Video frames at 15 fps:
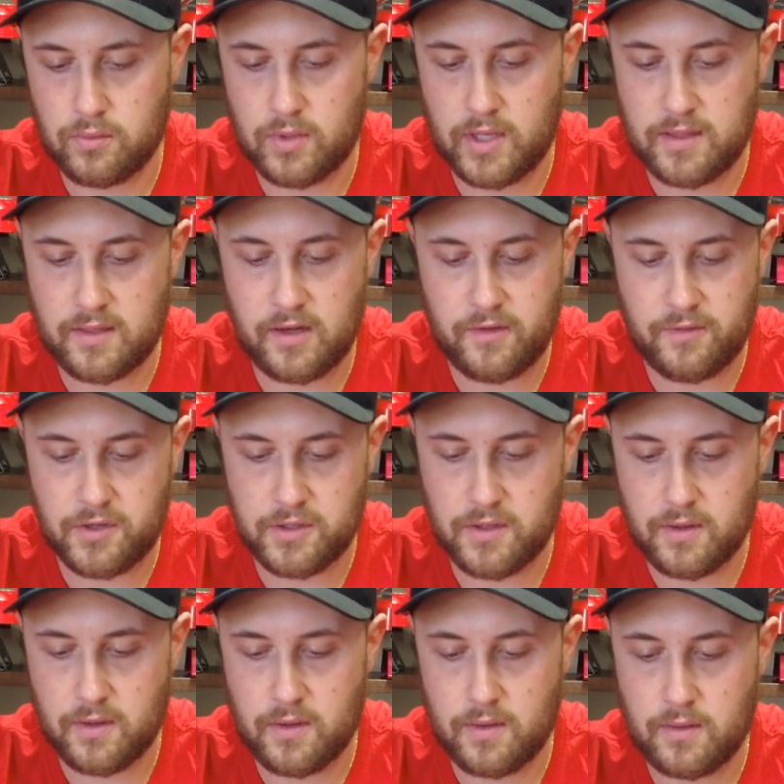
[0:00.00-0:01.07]
get delivered
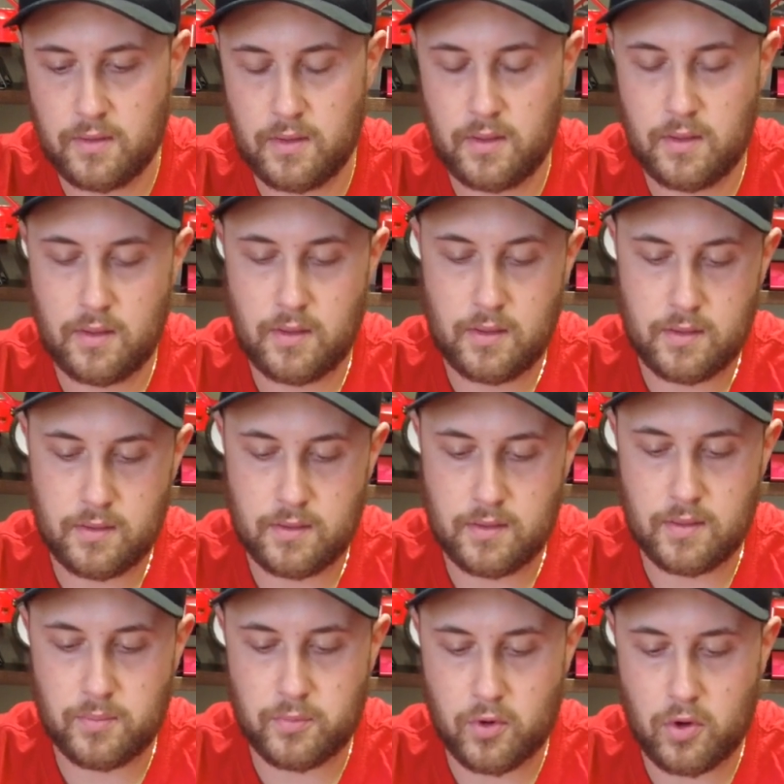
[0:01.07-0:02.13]

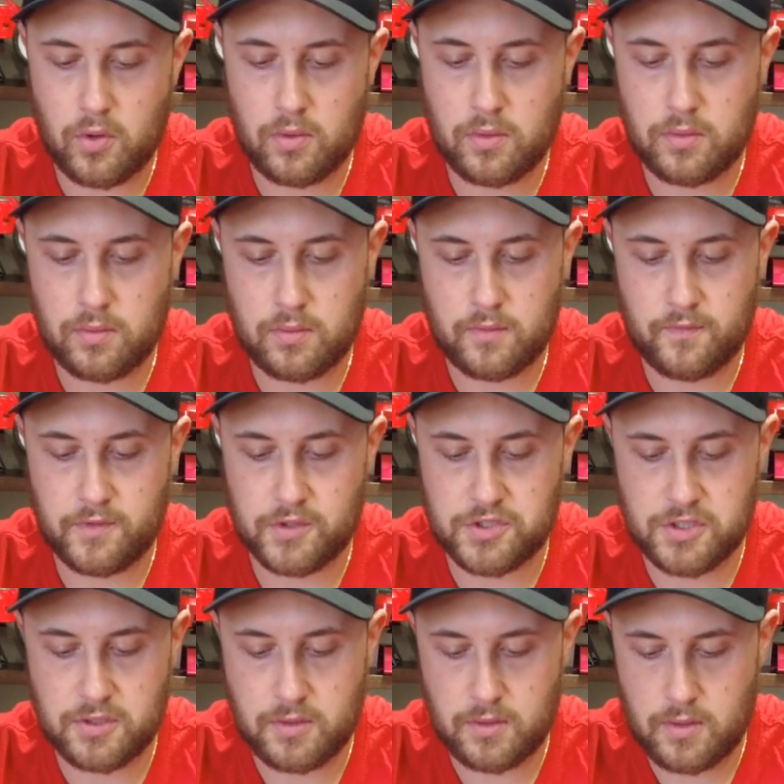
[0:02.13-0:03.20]
the Pro
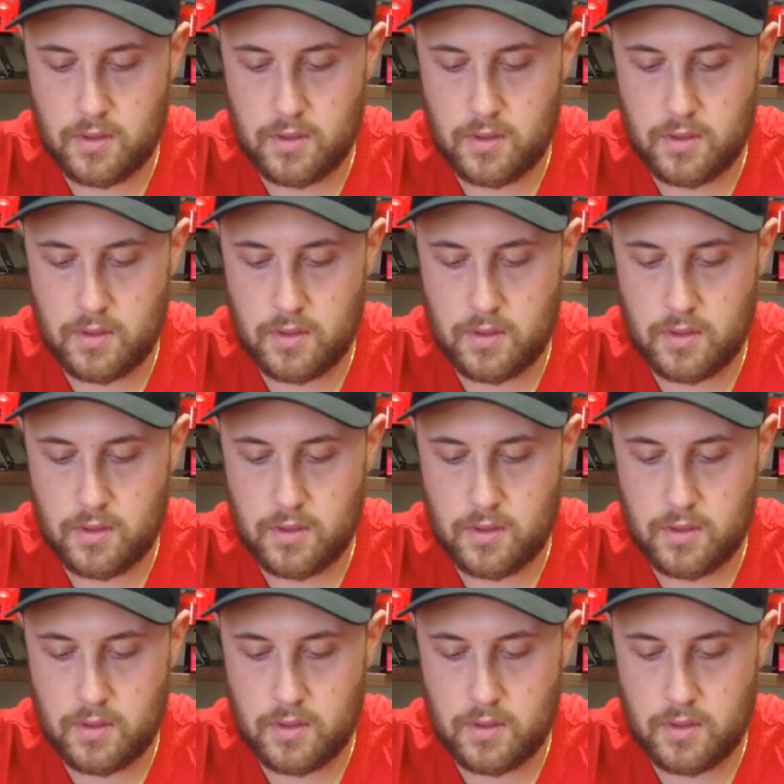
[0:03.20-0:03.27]
version.